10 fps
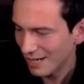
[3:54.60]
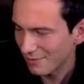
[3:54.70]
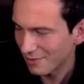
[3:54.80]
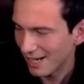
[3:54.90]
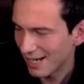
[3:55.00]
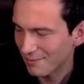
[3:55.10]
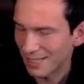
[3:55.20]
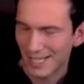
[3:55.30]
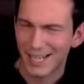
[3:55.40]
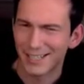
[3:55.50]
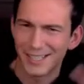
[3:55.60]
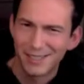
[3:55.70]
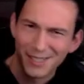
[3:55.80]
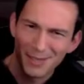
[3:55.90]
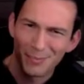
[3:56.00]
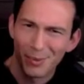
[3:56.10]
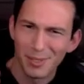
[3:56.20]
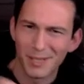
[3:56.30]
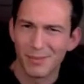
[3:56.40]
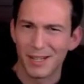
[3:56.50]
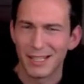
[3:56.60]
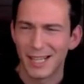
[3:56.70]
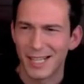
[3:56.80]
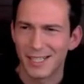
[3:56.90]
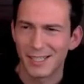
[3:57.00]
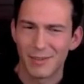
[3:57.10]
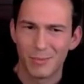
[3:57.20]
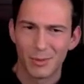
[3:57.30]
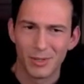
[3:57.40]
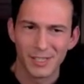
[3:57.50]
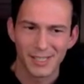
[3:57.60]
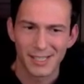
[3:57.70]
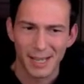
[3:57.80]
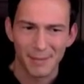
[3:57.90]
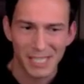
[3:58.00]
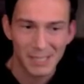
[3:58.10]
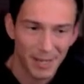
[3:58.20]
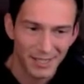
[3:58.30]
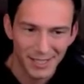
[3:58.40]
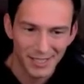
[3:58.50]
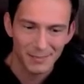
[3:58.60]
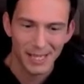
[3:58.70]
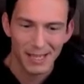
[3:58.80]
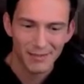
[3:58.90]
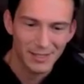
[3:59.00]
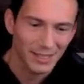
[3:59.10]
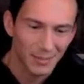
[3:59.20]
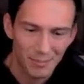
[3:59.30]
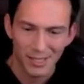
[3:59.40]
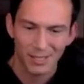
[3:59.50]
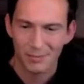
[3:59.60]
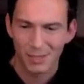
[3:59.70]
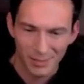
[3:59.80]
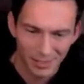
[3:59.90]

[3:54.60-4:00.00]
I'm like kind of like disappointed by the lightness of a board is I'm expecting it to be heavy, and then I pick it up and I'm like,